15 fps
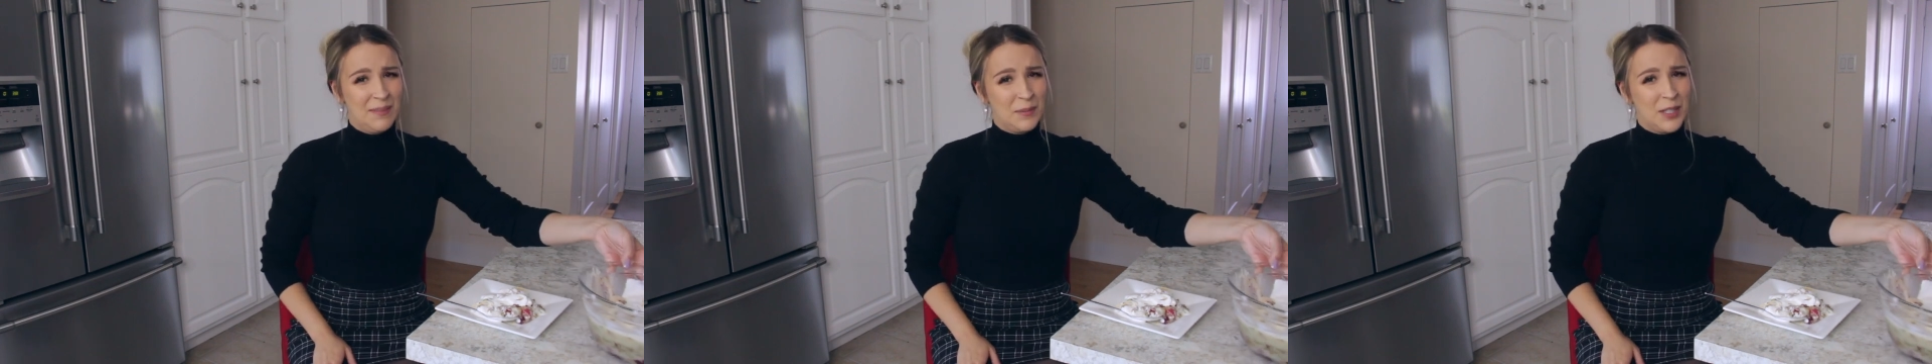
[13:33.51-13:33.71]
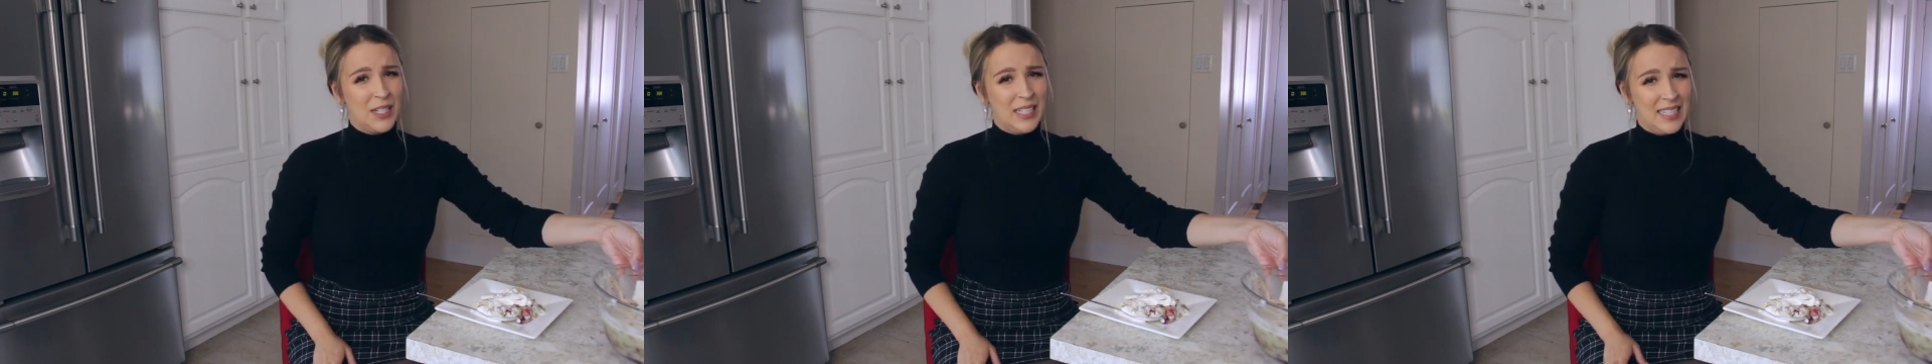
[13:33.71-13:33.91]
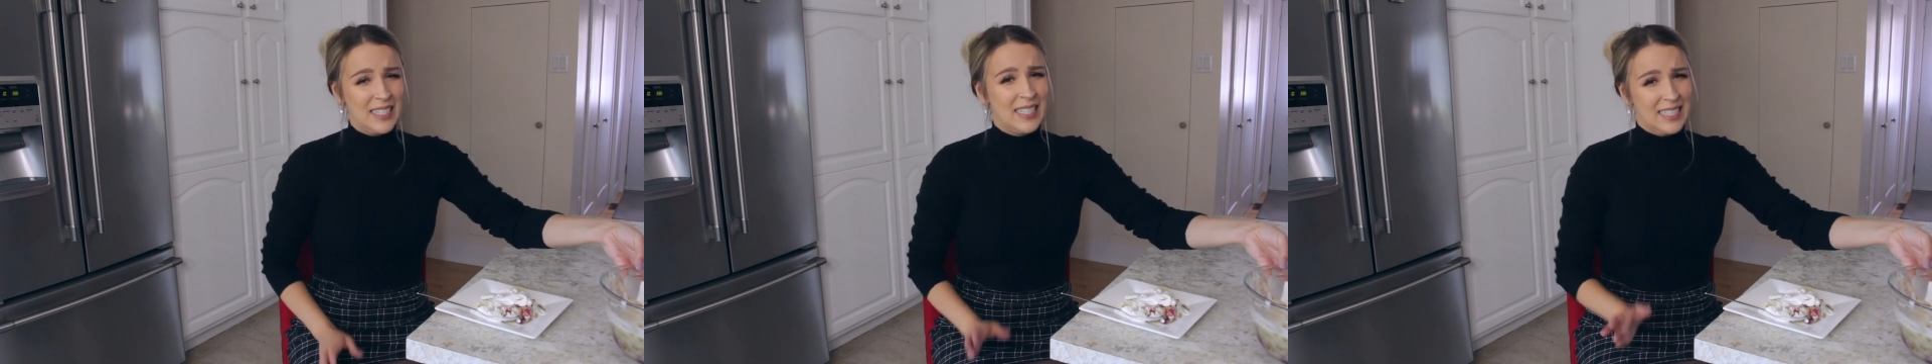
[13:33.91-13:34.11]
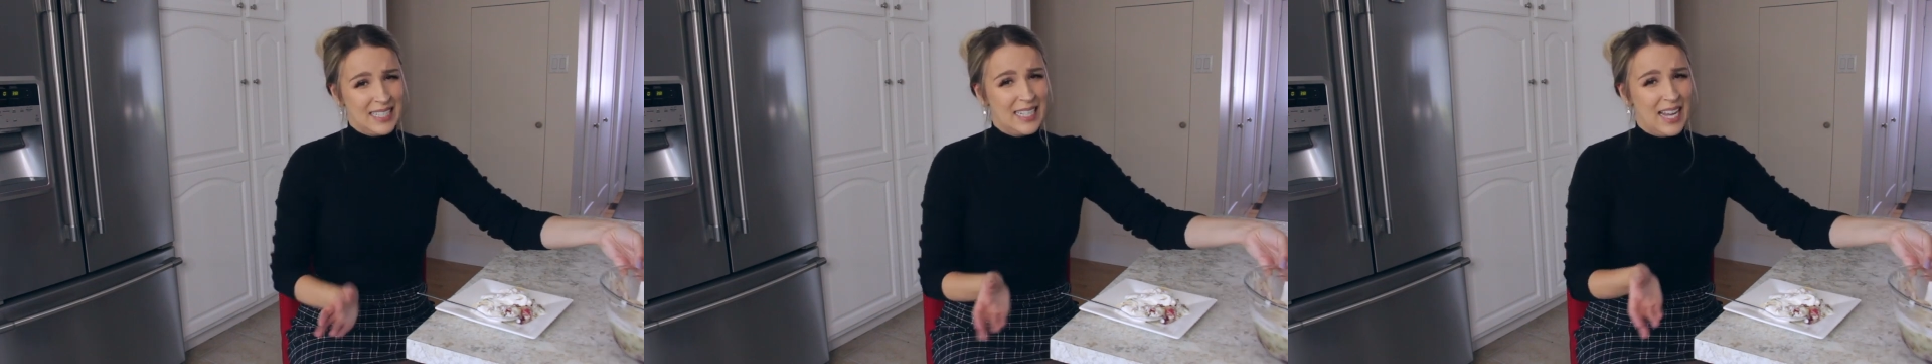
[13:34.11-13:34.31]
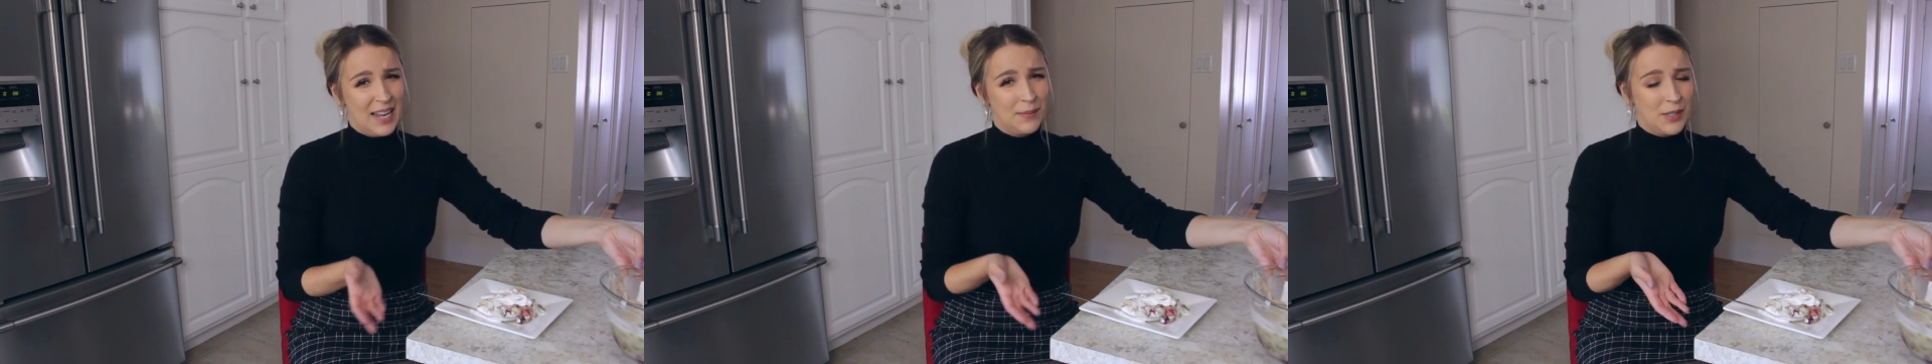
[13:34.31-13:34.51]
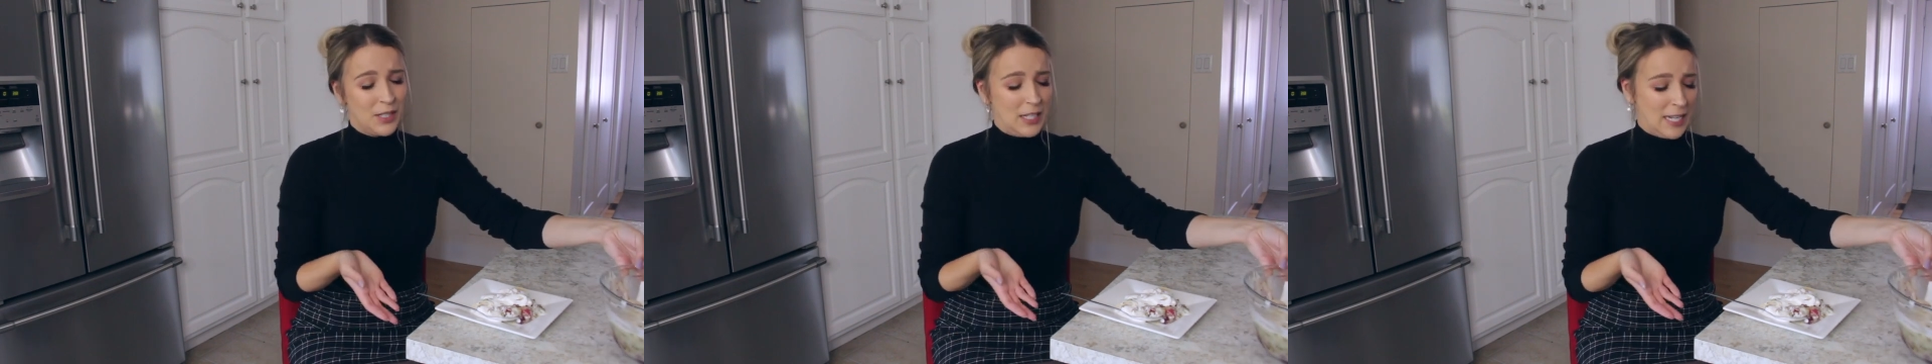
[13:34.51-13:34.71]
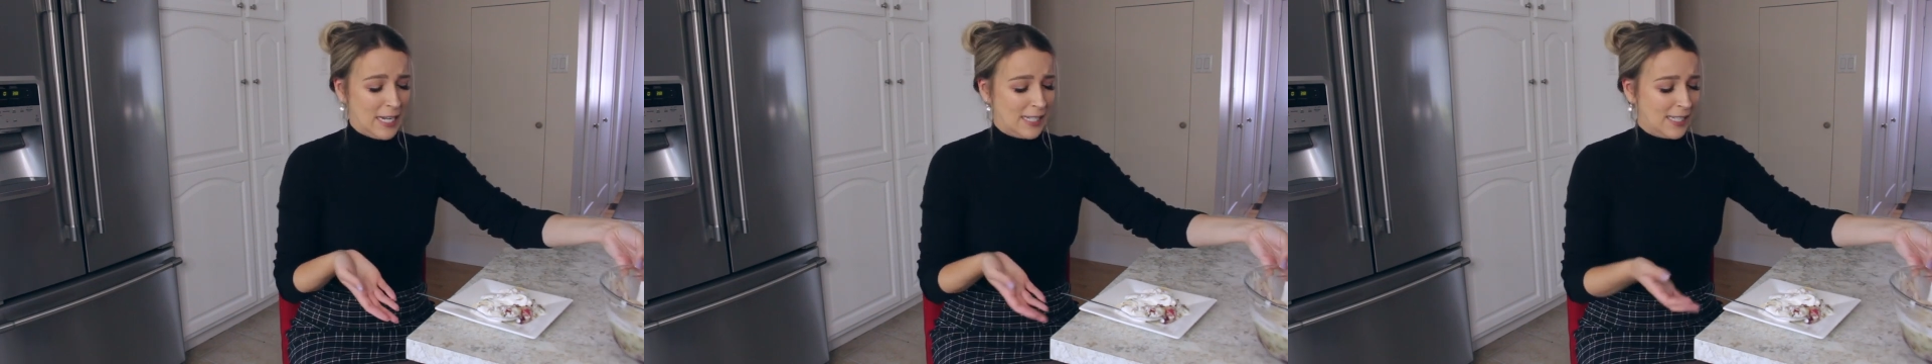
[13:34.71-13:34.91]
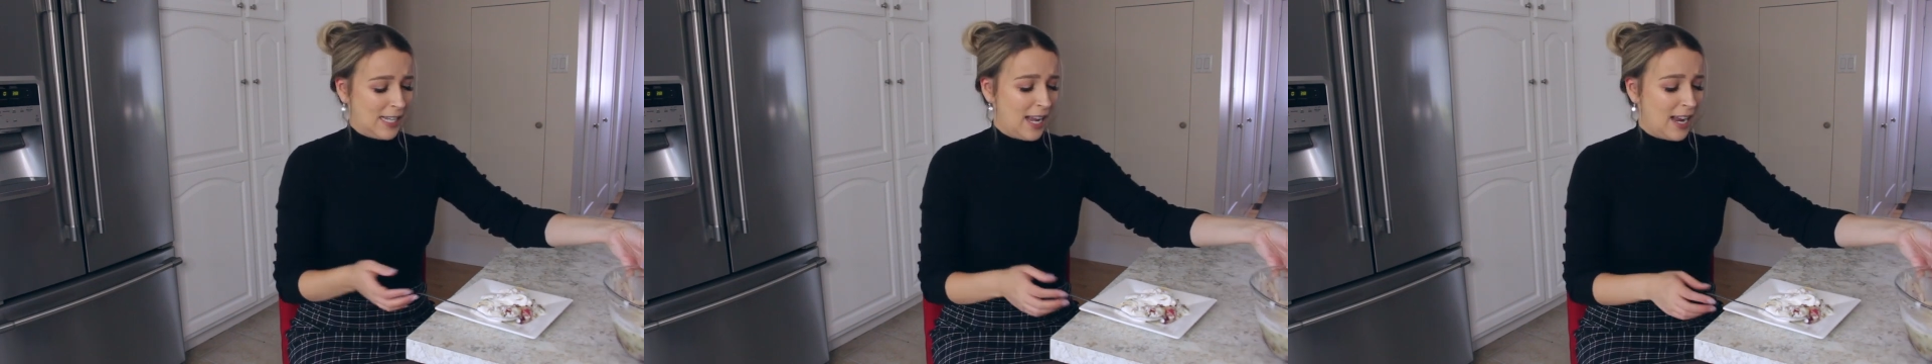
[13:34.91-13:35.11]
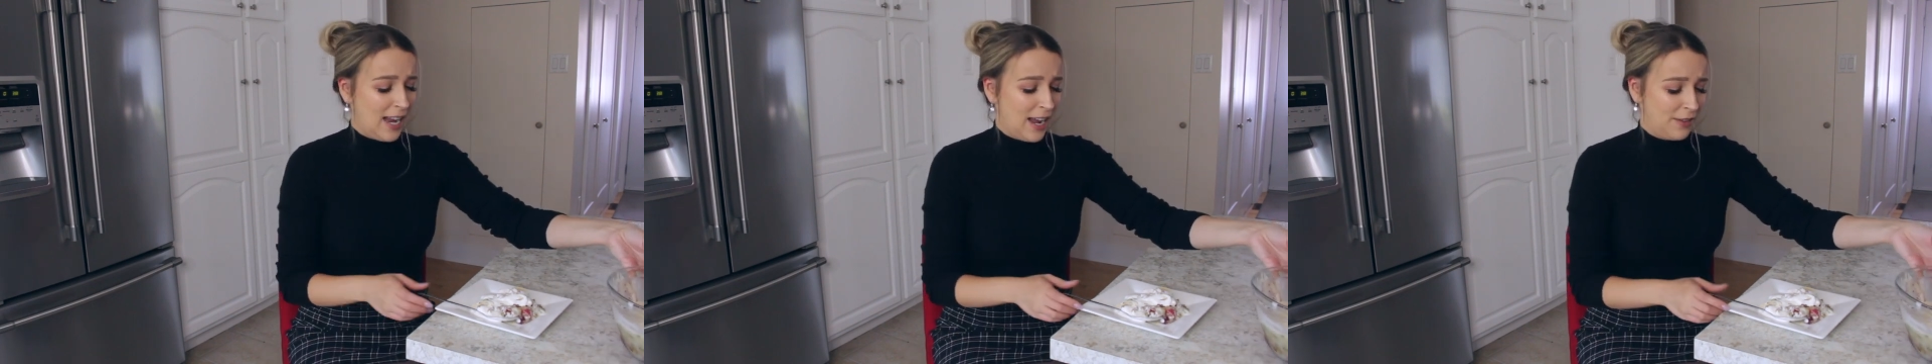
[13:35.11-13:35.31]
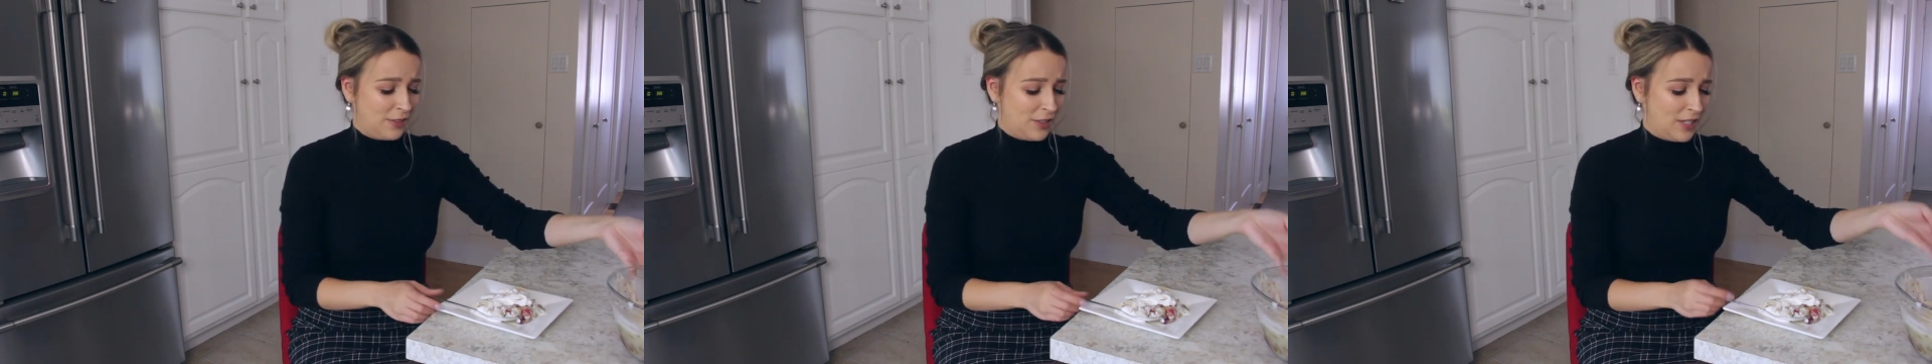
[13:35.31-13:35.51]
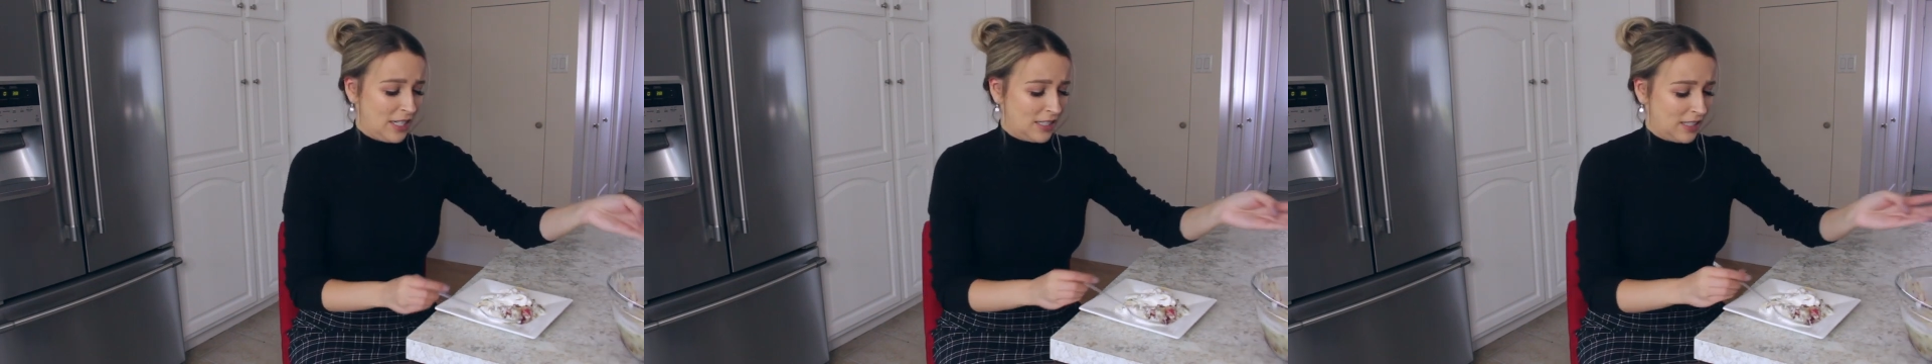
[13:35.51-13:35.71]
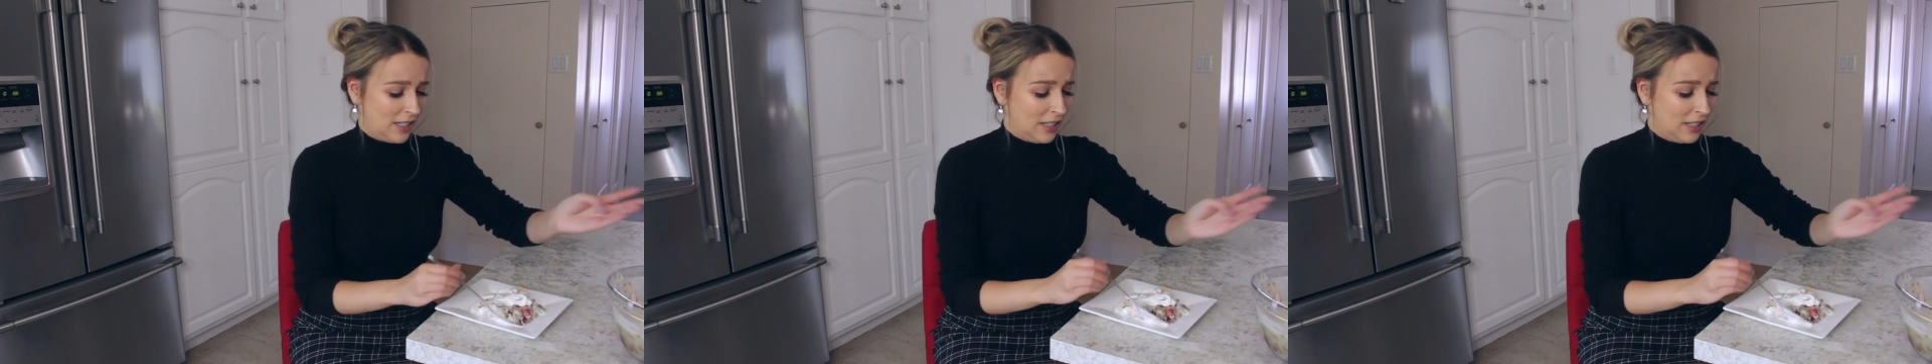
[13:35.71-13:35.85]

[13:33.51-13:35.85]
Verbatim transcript: I'm gonna I'm gonna taste it. I have to taste it.